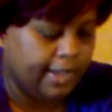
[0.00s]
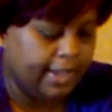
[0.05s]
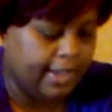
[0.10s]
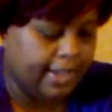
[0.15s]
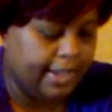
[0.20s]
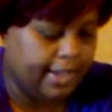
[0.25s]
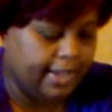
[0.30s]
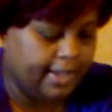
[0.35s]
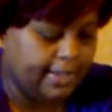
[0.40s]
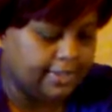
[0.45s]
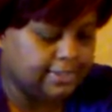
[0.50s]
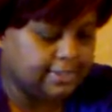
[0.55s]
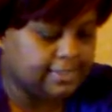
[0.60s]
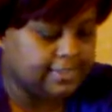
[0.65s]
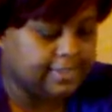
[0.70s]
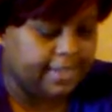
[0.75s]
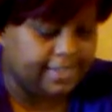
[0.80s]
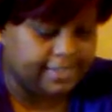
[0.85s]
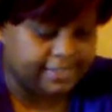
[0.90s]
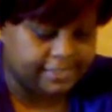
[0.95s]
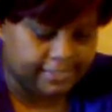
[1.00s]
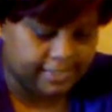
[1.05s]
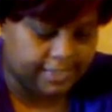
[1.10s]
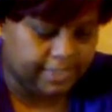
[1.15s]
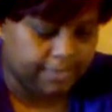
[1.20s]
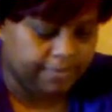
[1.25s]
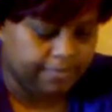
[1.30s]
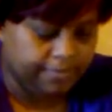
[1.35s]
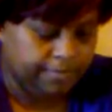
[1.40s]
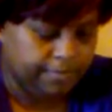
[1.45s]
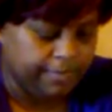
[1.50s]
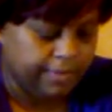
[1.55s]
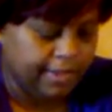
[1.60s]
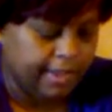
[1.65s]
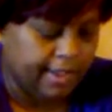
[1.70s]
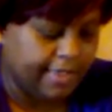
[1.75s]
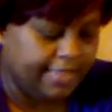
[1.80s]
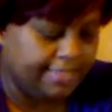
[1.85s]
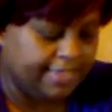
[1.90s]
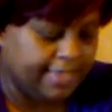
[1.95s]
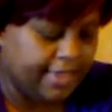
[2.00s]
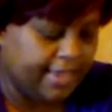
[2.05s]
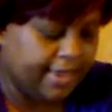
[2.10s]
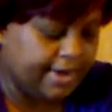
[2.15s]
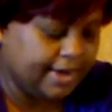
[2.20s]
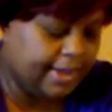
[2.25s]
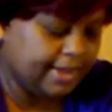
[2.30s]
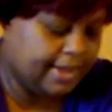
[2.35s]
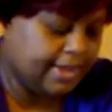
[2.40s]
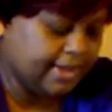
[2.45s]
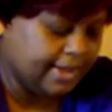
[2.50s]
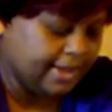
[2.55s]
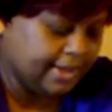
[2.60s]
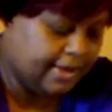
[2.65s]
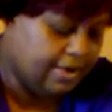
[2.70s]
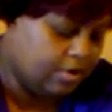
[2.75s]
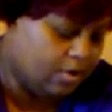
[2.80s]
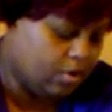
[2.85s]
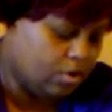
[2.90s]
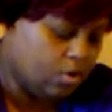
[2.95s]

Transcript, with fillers: and tasty. And then I got